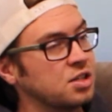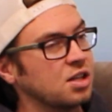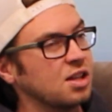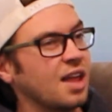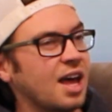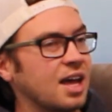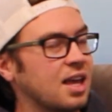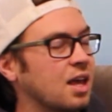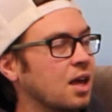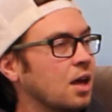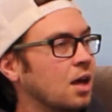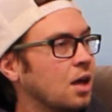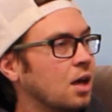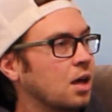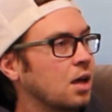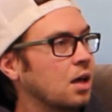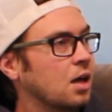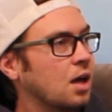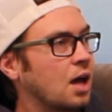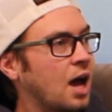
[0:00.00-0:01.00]
Like,
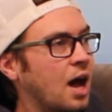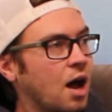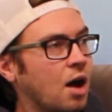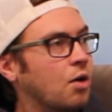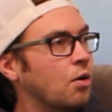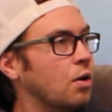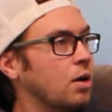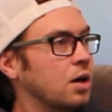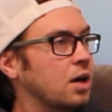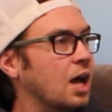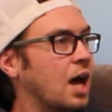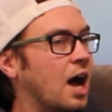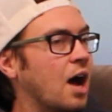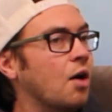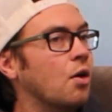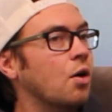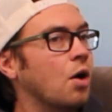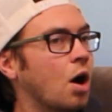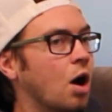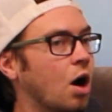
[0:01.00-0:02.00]
how
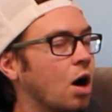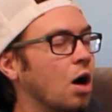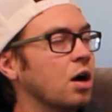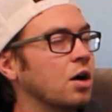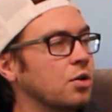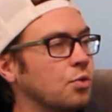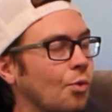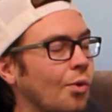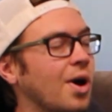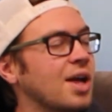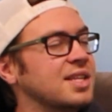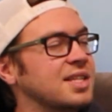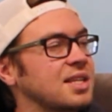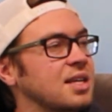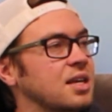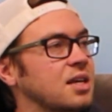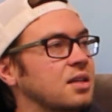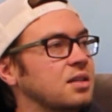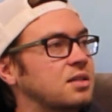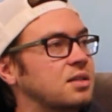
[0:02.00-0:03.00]
hard was
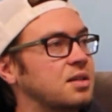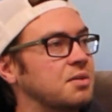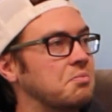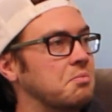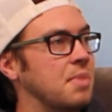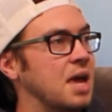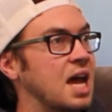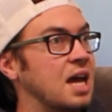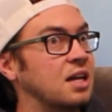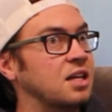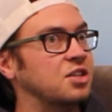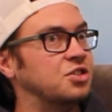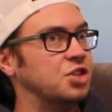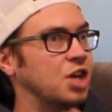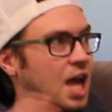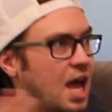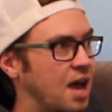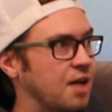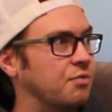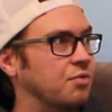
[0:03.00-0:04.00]
it to manage
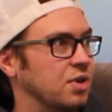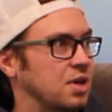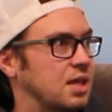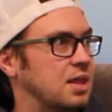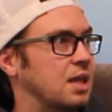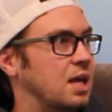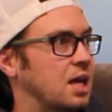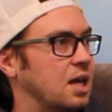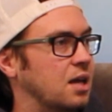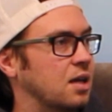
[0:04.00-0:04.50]
everything?